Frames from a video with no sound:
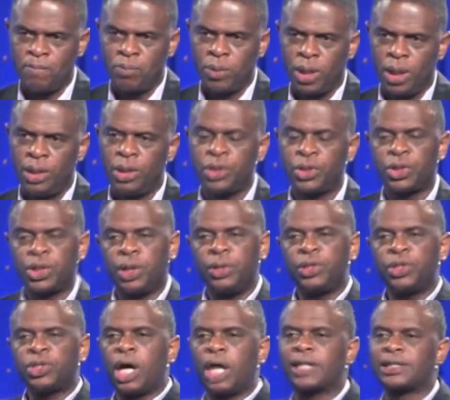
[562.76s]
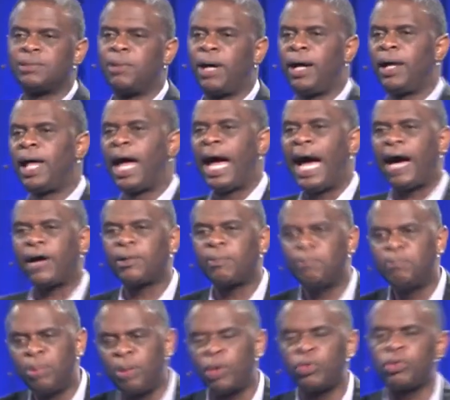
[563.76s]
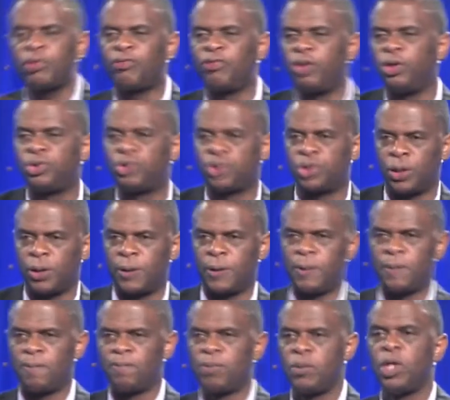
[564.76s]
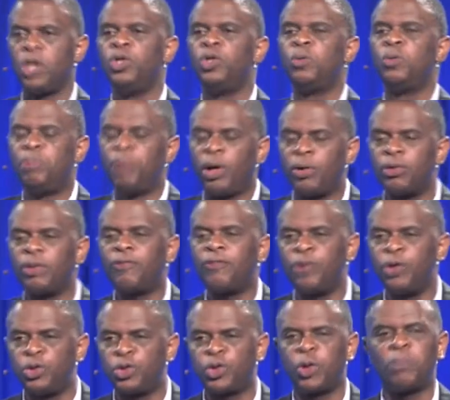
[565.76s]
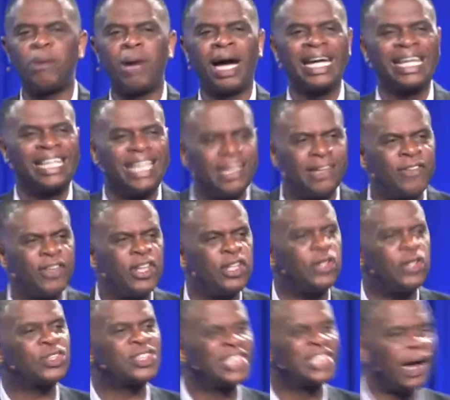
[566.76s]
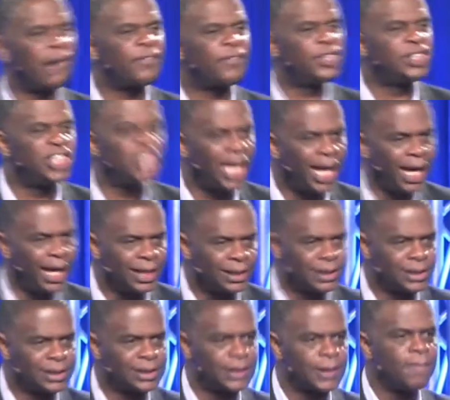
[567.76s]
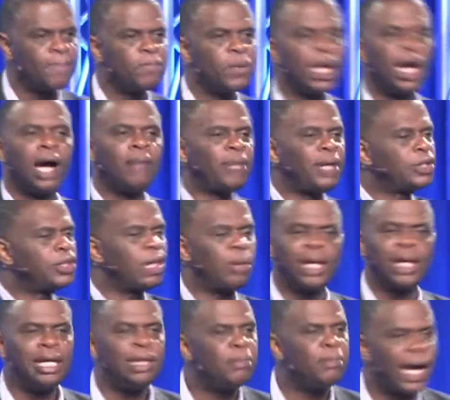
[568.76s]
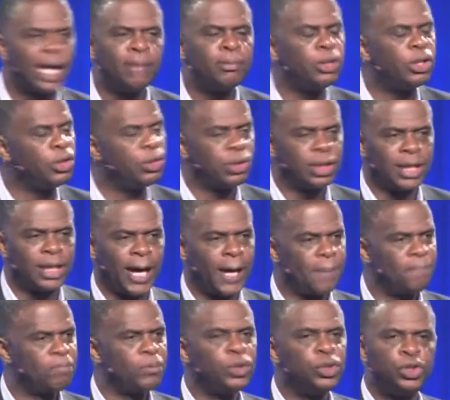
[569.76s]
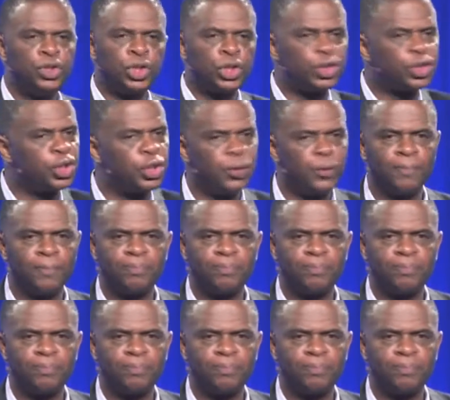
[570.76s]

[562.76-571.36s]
This series talks about how to build the future. You build the future by giving yourself a chance. I'm not talking about anybody but you today, just you.